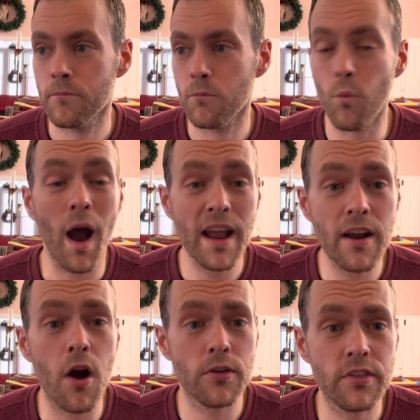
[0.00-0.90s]
Why
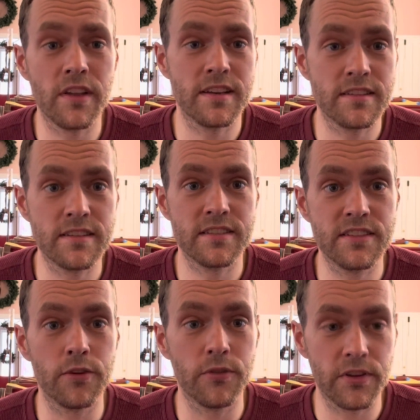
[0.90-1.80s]
are things
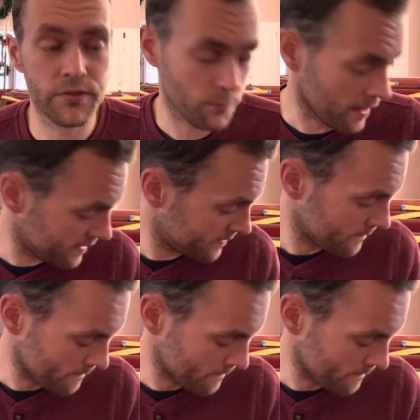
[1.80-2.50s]
still this way?